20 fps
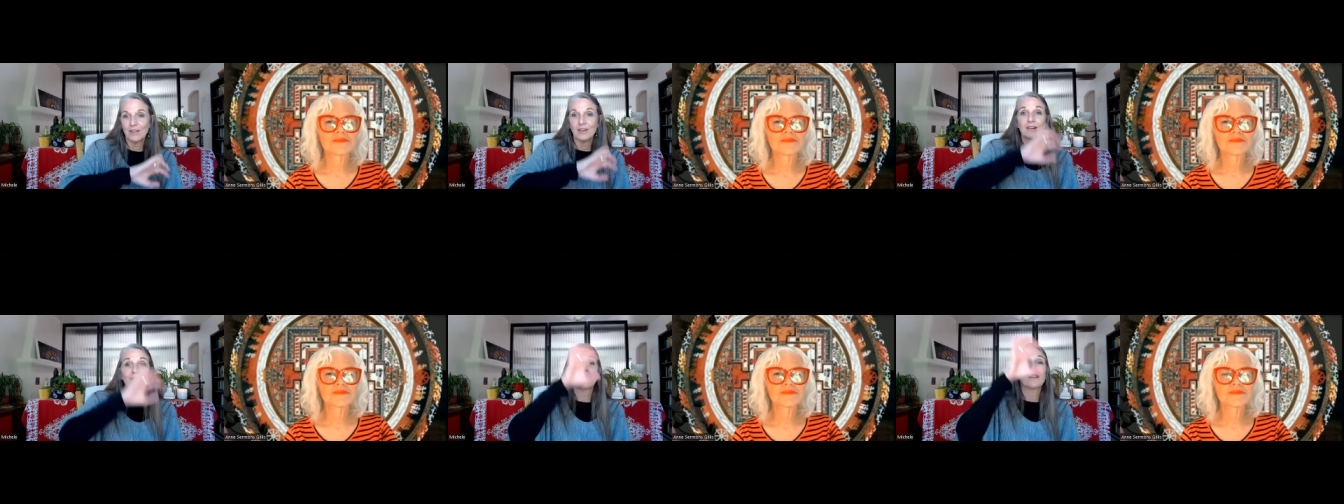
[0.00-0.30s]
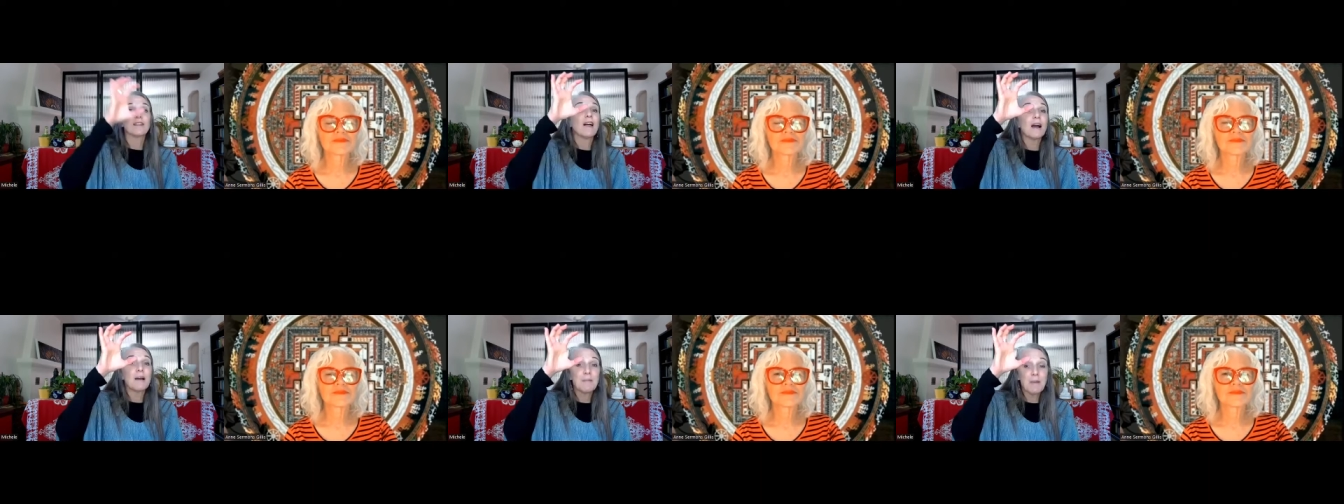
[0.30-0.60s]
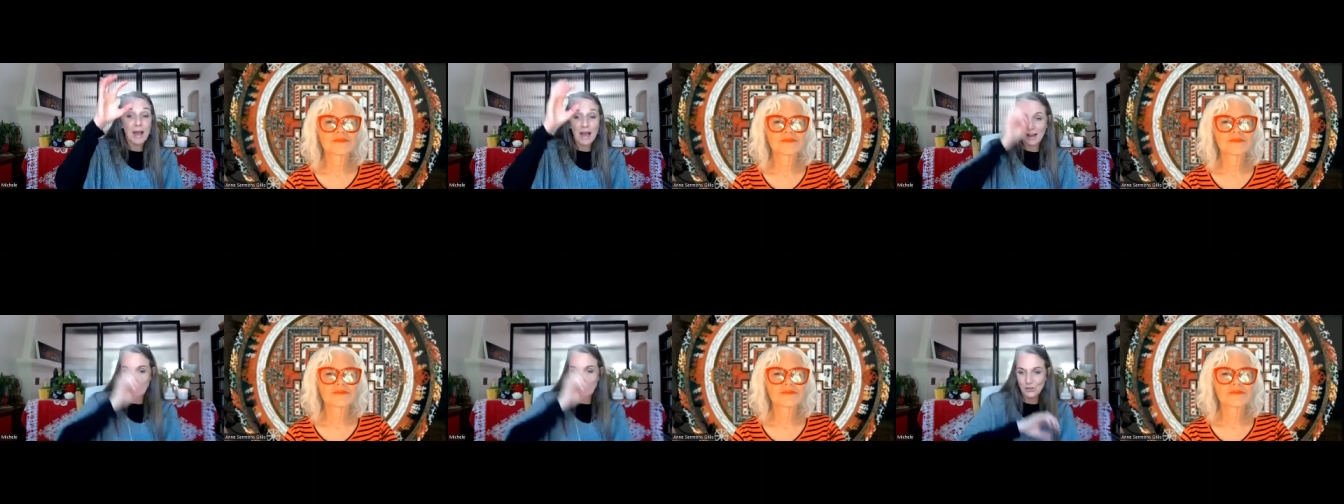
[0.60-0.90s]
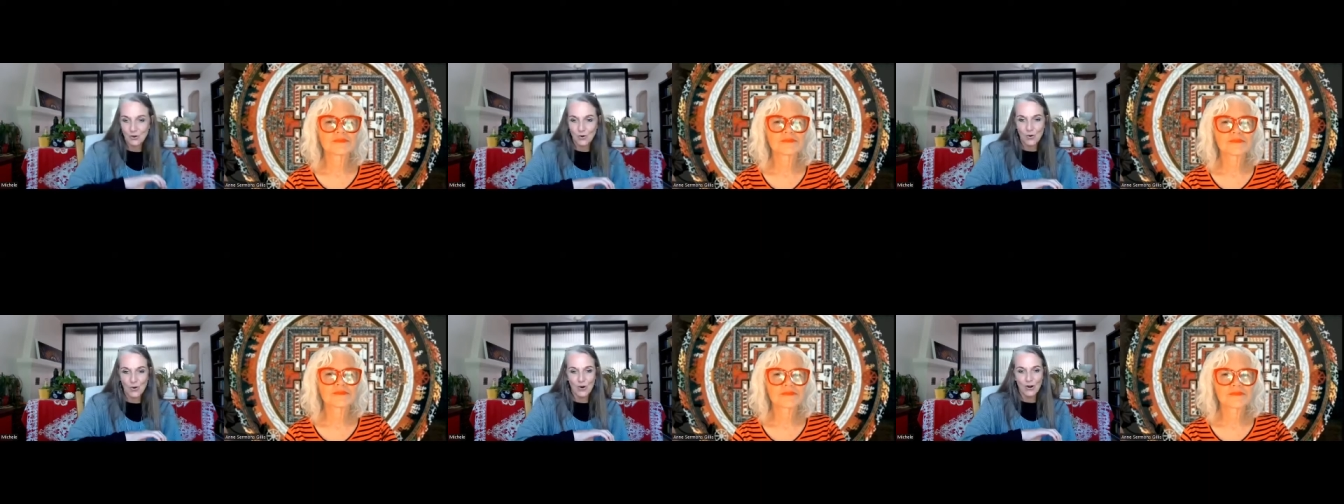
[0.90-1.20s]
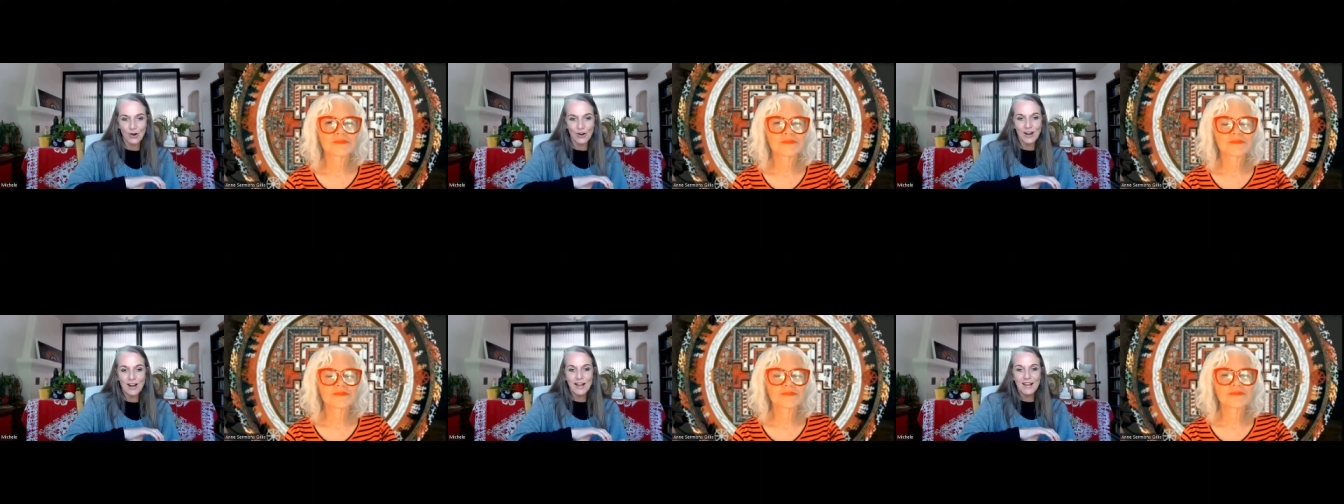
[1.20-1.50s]
climax,
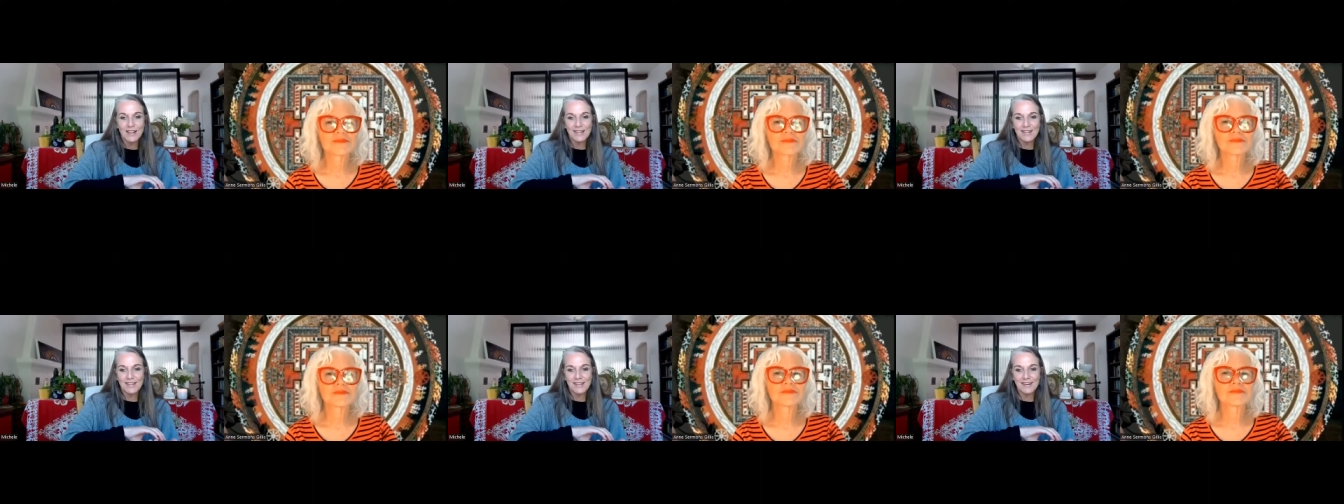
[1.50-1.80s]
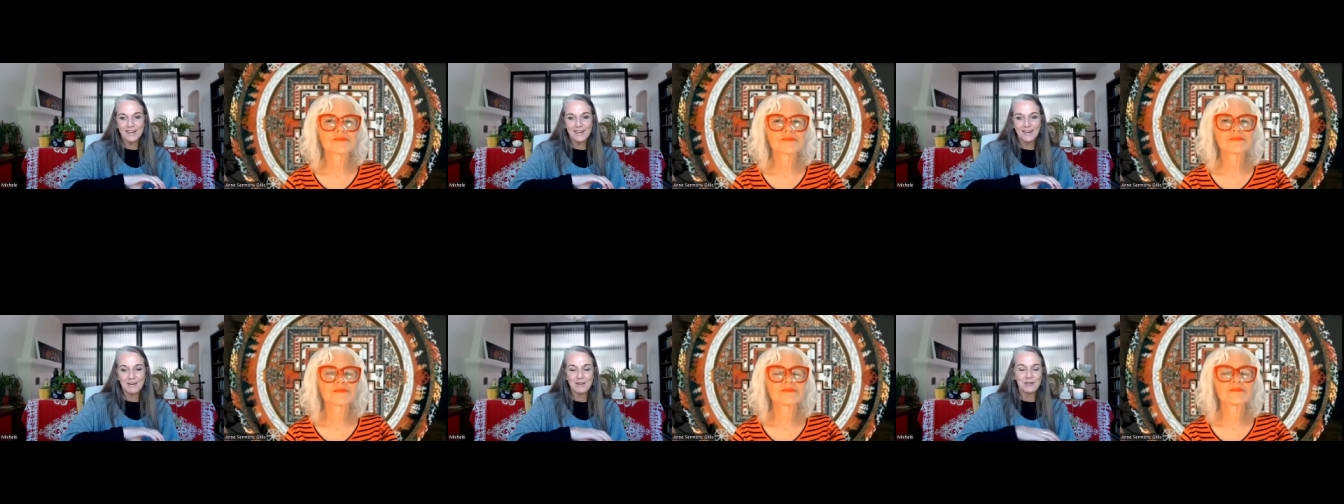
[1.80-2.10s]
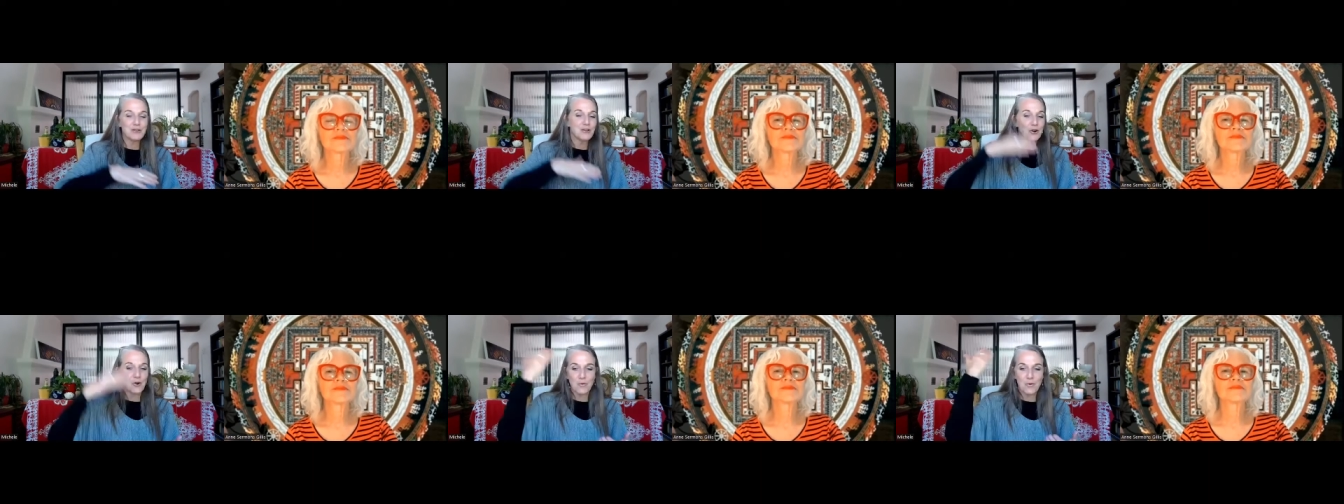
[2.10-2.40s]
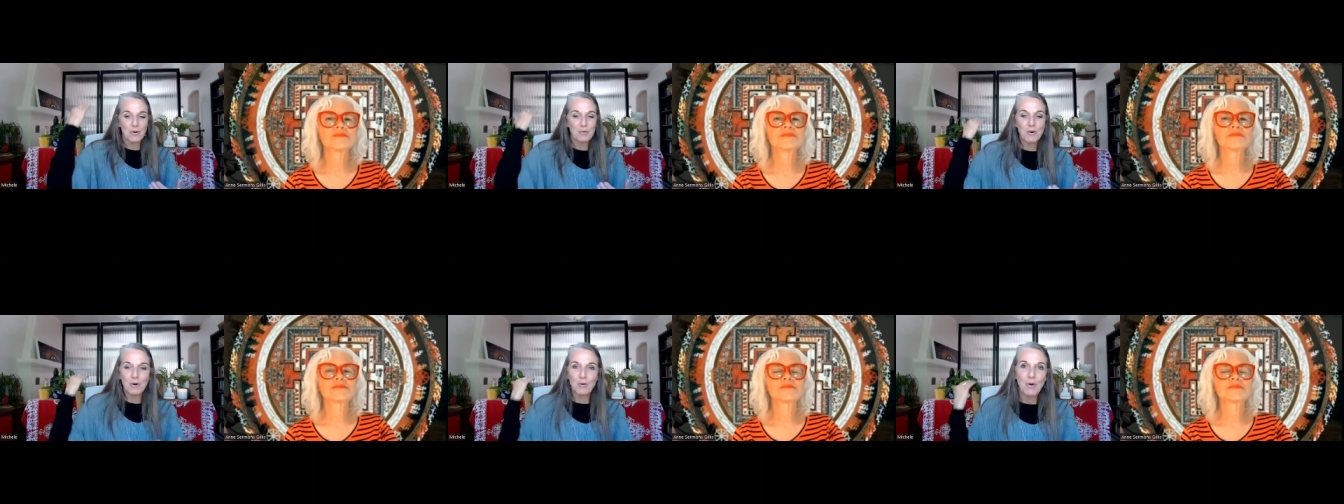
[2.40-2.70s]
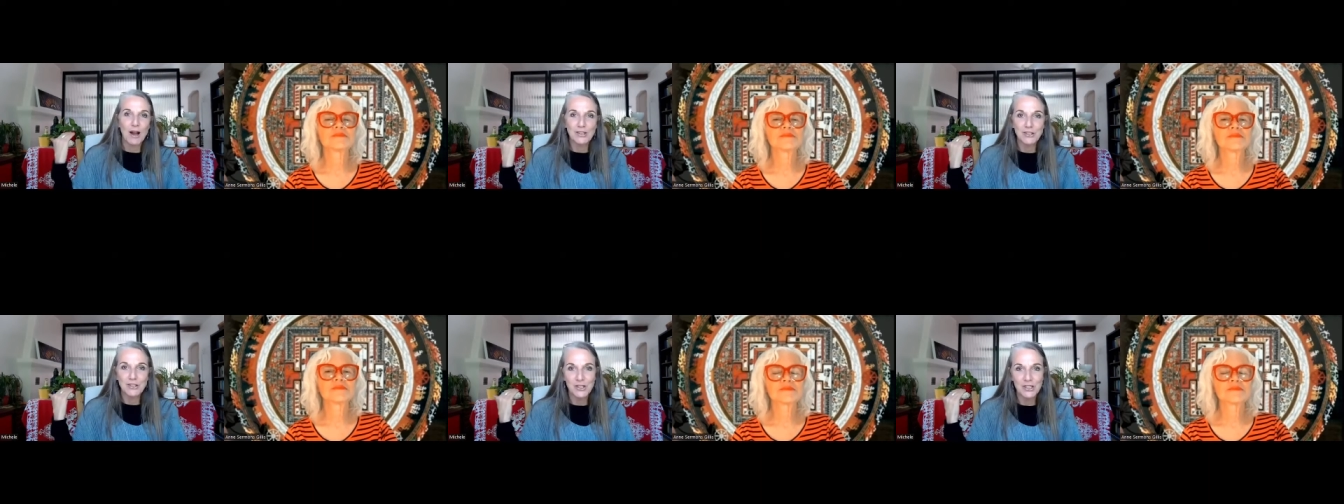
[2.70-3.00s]
or when we're
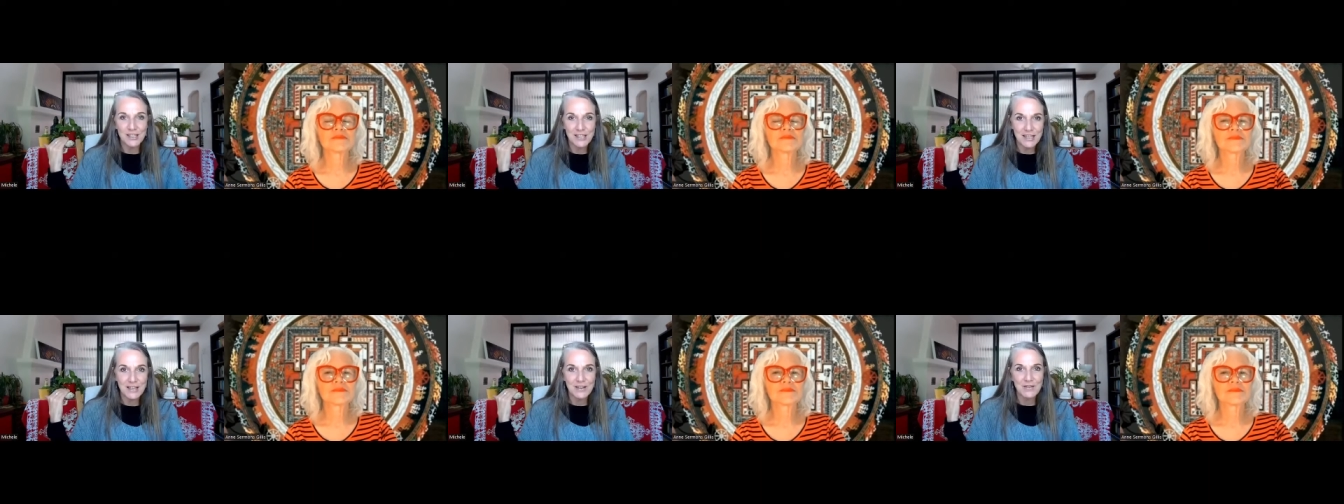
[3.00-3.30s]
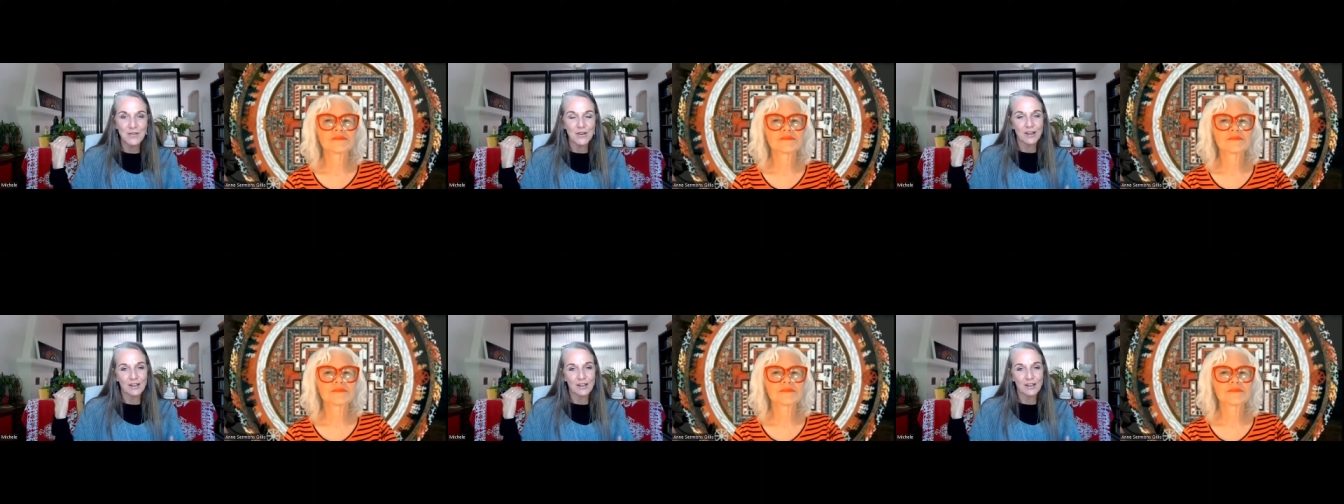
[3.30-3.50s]
watching TV,